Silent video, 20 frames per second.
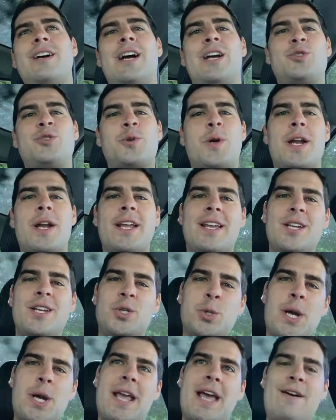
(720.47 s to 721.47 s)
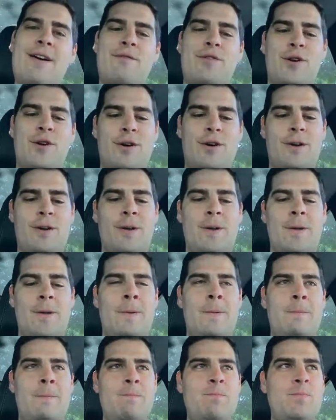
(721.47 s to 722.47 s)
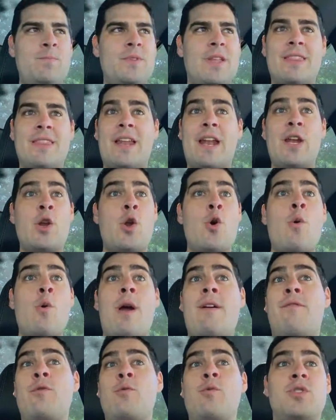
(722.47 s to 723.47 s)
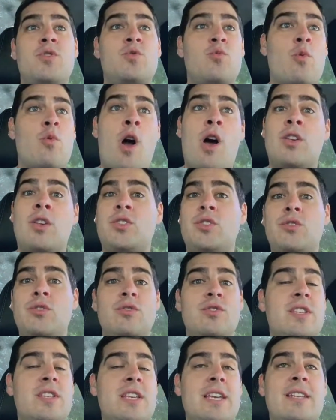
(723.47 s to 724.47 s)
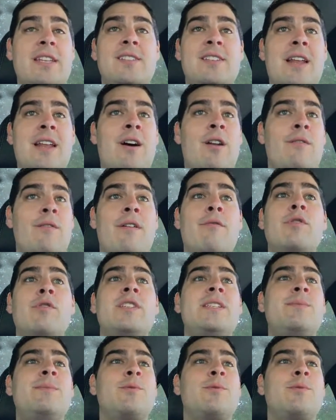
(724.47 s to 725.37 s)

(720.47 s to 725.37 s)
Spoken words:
I try to have a not that I know everyone's rosters, the ins and out of every team